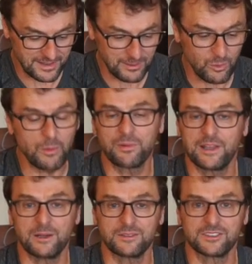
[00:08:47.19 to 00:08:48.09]
it won't
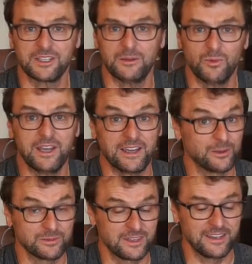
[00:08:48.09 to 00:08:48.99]
play out the same way, I
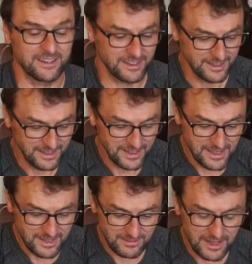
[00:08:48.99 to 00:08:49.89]
don't think.
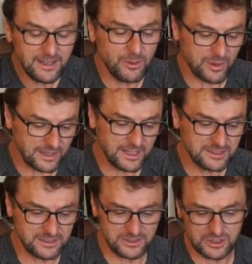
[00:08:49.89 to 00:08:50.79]
Anyway,
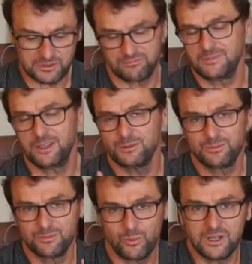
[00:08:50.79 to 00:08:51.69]
that just,
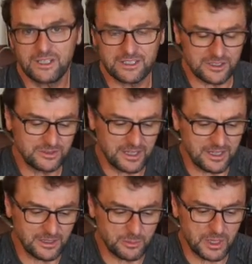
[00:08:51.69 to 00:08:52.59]
wanted to
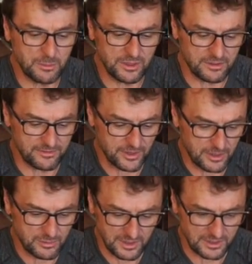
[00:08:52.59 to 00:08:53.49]
tell you a little bit about the
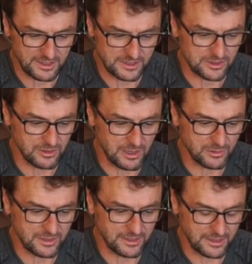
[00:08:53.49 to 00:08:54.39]
variabilities there
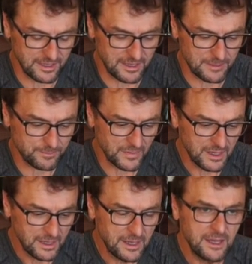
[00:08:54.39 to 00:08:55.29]
are within the game.
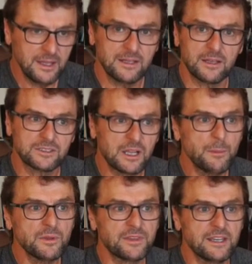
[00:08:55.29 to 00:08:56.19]
Now, there's a
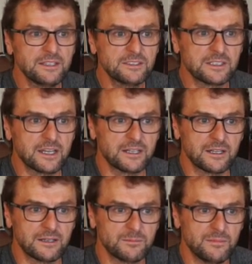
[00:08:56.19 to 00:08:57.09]
couple things
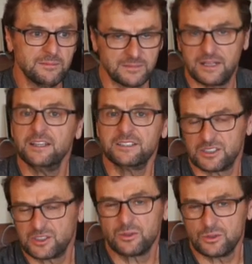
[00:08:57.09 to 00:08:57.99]
that I need
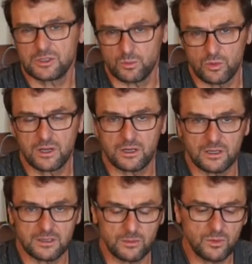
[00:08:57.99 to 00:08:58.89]
to still do some work
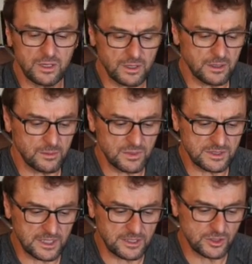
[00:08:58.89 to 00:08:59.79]
on, and one of them
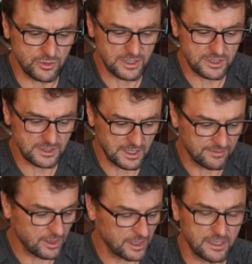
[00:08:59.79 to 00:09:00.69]
is injuries.
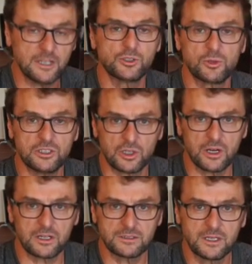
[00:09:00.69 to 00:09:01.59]
I've got an injury
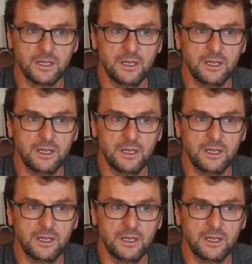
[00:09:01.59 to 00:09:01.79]
chart,